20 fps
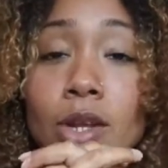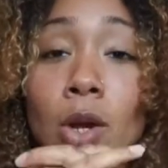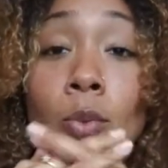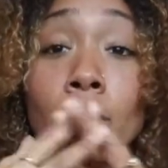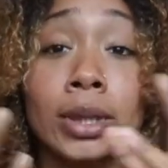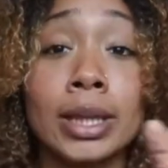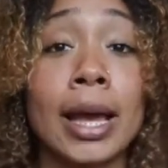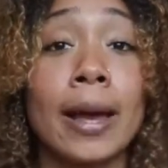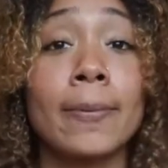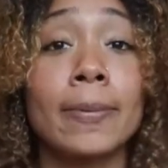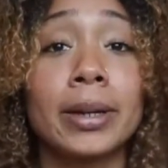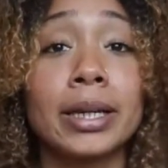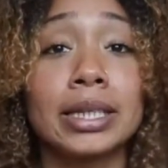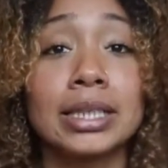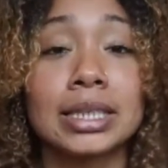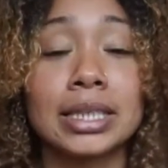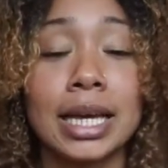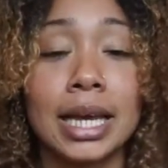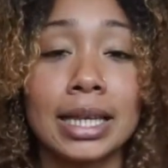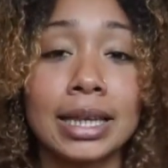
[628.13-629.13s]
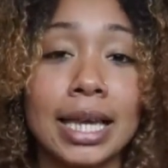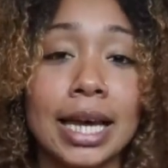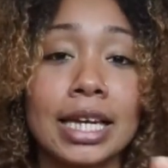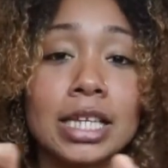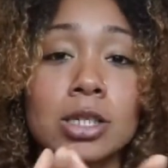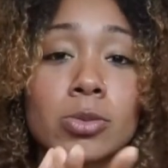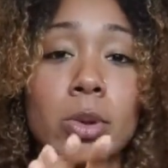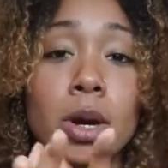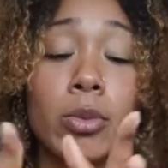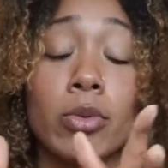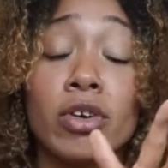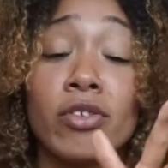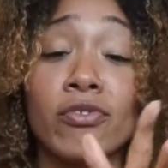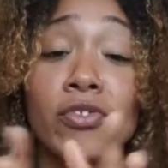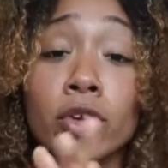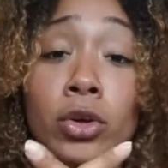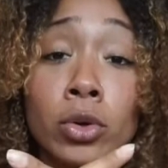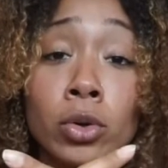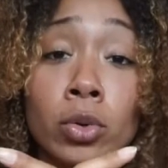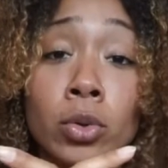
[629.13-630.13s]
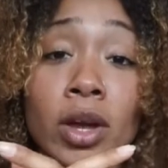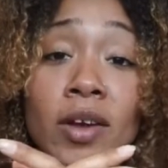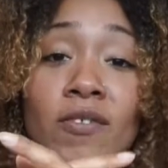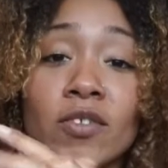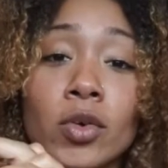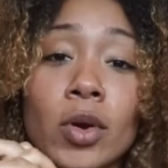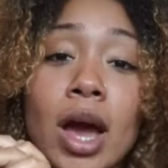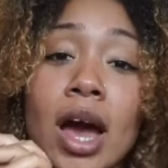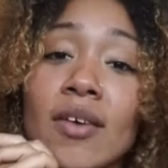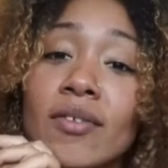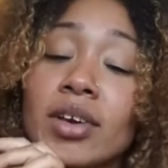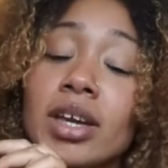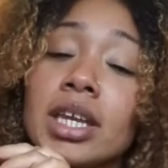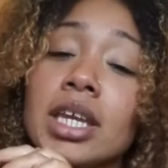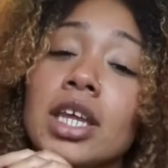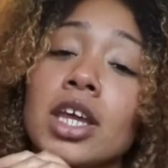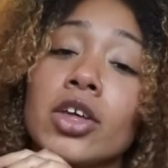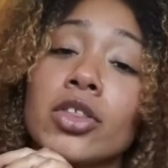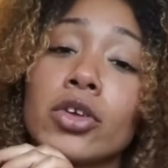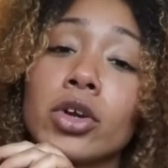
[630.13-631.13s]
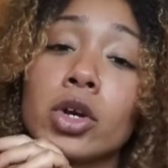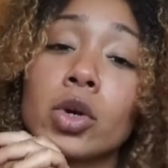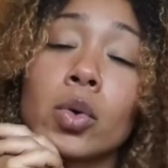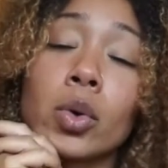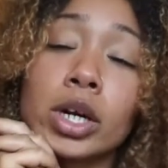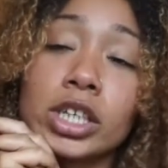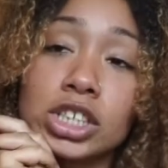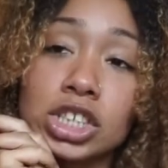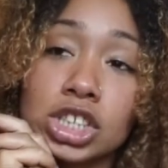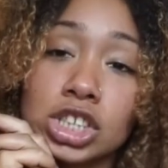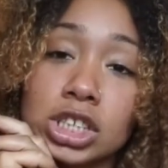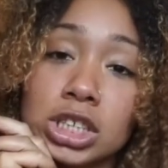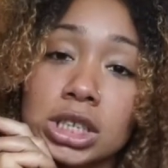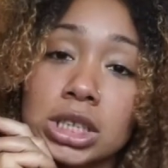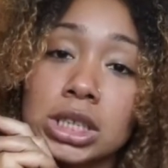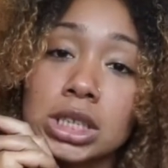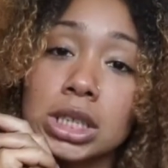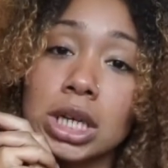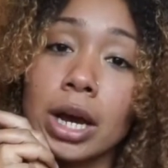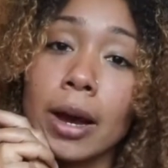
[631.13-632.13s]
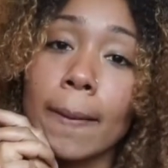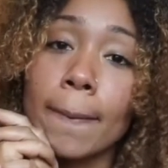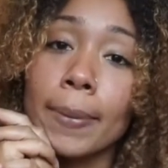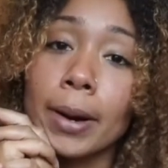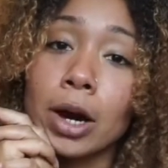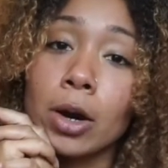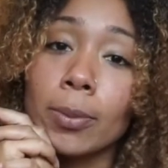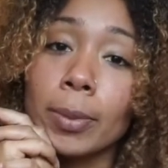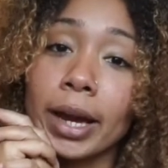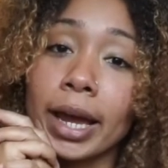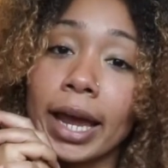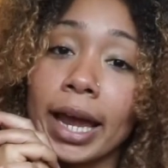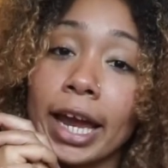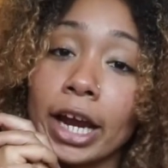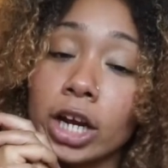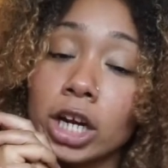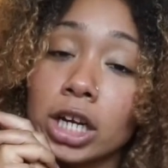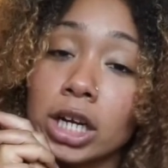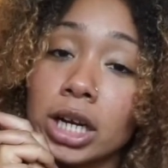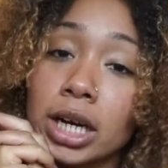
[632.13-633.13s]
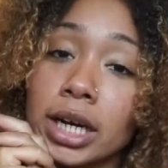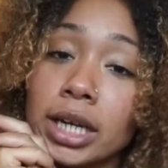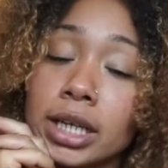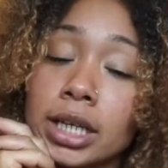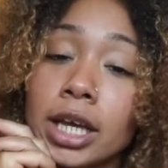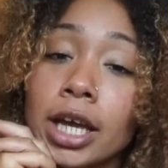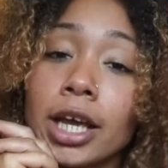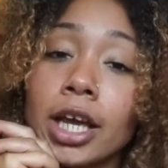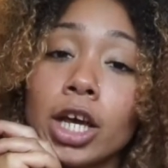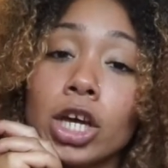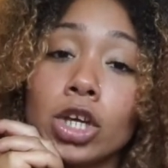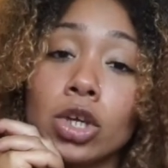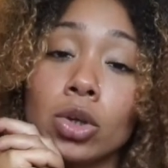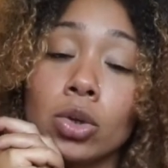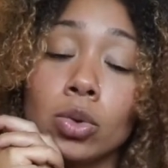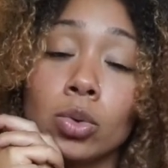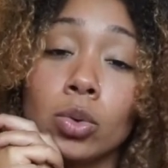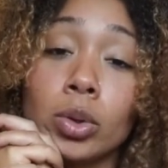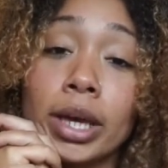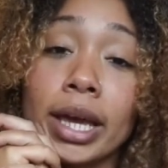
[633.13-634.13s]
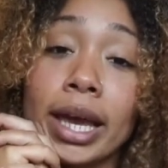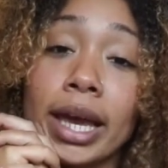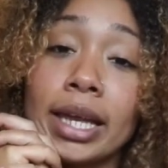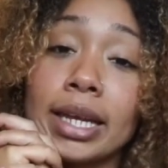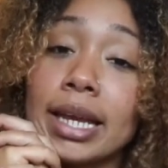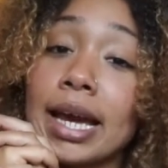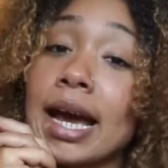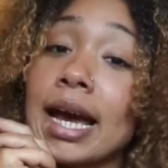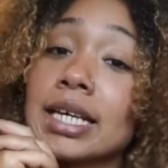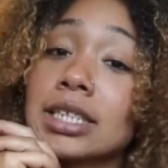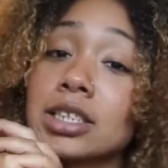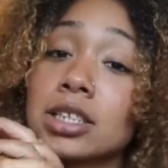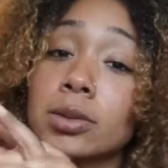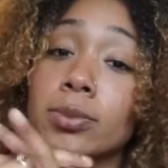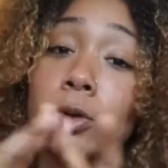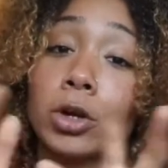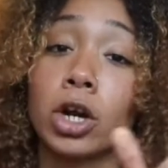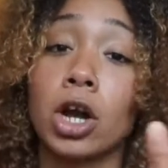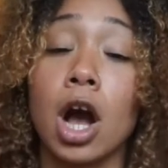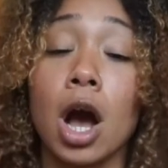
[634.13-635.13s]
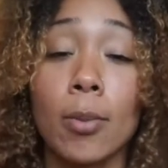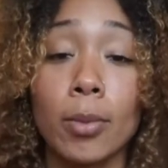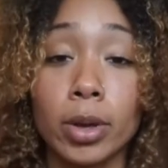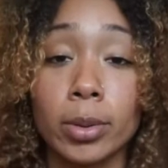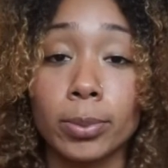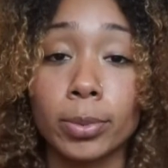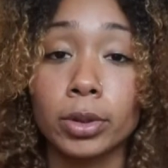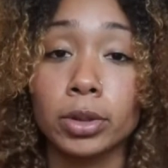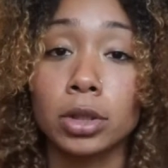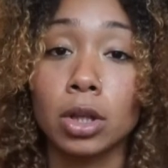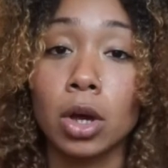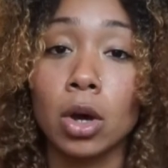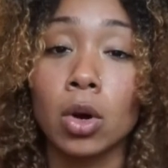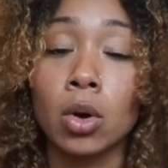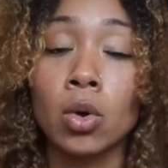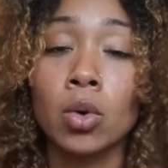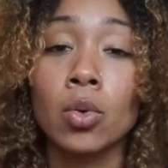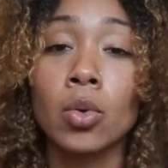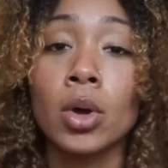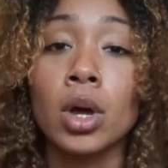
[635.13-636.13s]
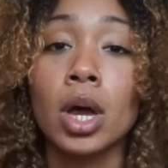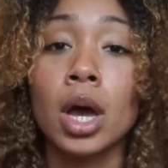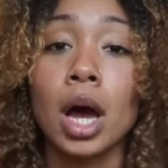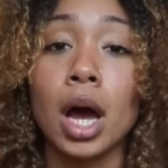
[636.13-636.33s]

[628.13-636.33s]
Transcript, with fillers: With that being said, that is my review. If you have any other questions about my haircut, you can ask them or comment below.